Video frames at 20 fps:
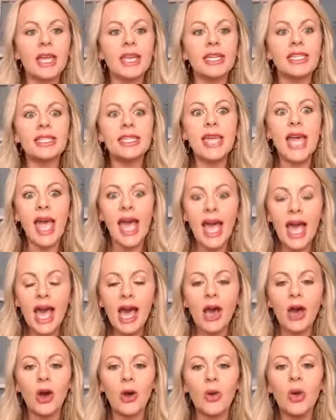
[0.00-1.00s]
is
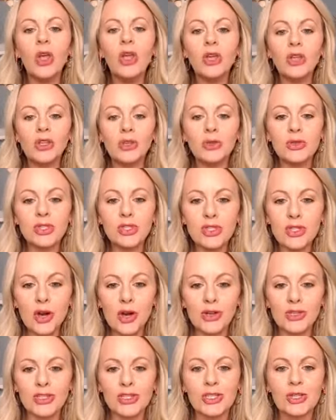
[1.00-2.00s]
how you
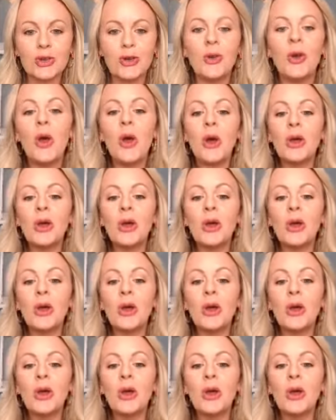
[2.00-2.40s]
start to